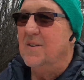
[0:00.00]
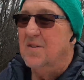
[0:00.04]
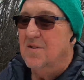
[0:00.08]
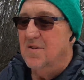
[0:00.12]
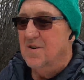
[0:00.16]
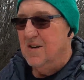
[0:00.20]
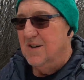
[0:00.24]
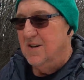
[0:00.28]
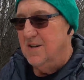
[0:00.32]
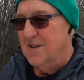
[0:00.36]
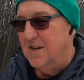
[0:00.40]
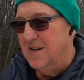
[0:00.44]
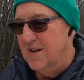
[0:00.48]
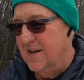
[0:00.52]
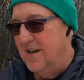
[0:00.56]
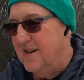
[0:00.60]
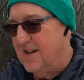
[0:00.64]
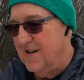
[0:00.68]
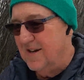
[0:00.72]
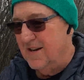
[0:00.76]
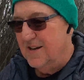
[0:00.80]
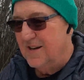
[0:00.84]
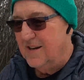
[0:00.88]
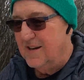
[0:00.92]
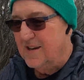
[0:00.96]
really
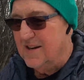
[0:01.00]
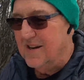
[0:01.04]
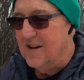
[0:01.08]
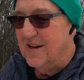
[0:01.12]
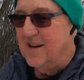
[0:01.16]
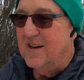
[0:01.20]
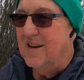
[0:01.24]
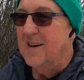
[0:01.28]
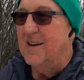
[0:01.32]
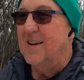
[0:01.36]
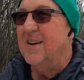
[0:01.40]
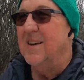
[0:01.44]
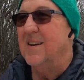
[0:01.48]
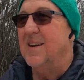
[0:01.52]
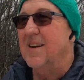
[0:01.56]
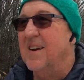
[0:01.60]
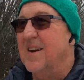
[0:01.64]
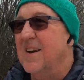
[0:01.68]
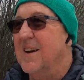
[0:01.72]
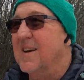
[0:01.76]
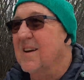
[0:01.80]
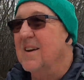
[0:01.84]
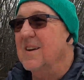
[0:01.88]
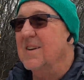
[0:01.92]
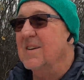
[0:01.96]

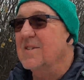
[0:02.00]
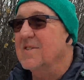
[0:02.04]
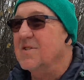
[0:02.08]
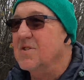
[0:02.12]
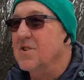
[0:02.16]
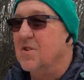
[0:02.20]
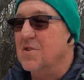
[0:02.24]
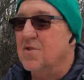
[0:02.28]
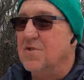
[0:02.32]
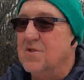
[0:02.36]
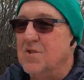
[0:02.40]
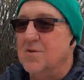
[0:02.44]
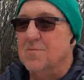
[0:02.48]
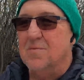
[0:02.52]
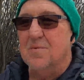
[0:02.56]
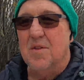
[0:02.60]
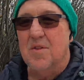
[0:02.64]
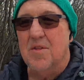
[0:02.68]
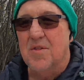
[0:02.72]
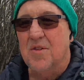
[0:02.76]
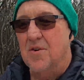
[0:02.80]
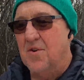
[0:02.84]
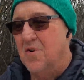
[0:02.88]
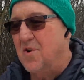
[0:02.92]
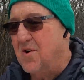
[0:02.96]
shows some
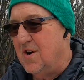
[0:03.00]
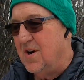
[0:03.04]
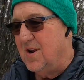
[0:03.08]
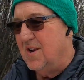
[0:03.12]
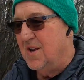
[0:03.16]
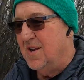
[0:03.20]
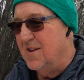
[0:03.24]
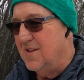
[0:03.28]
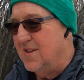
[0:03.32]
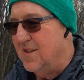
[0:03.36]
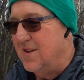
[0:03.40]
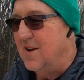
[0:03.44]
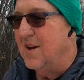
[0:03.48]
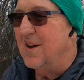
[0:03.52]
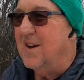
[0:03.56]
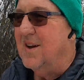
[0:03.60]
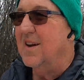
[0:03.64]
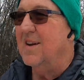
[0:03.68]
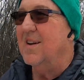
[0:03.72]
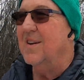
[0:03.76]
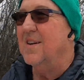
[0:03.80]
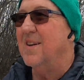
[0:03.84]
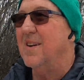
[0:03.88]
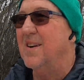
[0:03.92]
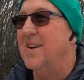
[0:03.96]
authority in the
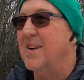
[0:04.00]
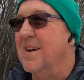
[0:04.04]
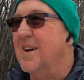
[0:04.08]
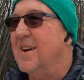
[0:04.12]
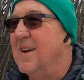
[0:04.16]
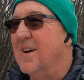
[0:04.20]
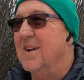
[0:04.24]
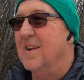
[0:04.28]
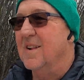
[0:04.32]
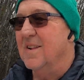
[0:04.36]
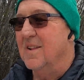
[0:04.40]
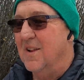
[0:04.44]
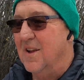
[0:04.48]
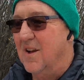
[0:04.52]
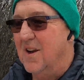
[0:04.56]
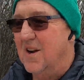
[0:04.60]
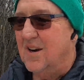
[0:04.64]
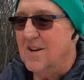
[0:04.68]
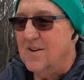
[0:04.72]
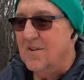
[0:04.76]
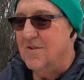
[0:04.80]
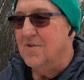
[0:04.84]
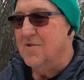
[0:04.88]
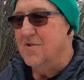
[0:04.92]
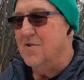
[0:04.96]

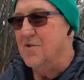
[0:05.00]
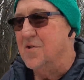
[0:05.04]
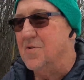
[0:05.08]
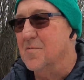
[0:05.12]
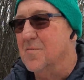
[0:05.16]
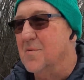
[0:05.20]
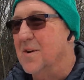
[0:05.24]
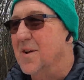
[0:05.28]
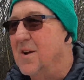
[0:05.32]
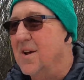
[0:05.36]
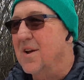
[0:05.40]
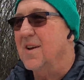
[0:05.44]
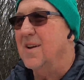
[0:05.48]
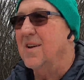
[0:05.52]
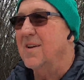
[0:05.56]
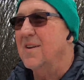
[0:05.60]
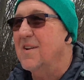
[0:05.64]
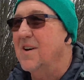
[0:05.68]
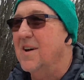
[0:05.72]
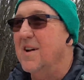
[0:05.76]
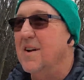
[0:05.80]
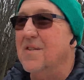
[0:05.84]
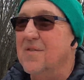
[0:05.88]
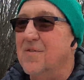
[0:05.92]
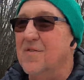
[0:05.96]
locker room and
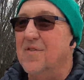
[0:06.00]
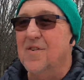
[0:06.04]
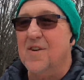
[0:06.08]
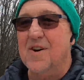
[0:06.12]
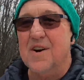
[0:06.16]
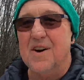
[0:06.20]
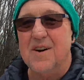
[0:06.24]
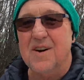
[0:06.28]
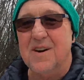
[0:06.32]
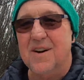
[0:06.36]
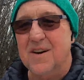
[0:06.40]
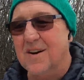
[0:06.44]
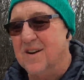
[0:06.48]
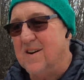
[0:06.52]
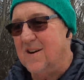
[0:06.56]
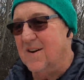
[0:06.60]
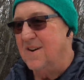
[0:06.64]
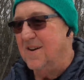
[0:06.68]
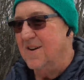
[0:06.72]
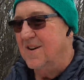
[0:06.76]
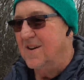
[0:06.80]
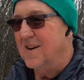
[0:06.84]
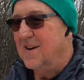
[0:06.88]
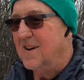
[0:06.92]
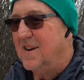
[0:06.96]
not afraid to
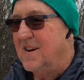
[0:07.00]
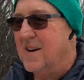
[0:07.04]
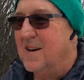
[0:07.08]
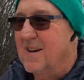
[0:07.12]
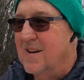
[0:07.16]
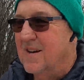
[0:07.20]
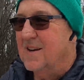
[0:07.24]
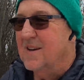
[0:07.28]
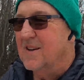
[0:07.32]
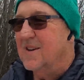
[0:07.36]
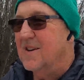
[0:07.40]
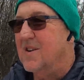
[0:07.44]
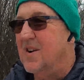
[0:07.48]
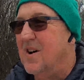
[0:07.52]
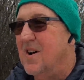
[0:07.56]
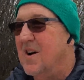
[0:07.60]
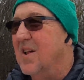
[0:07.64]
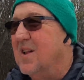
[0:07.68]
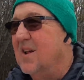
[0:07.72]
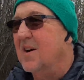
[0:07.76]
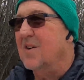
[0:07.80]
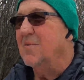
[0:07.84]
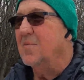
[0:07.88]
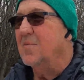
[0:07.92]
call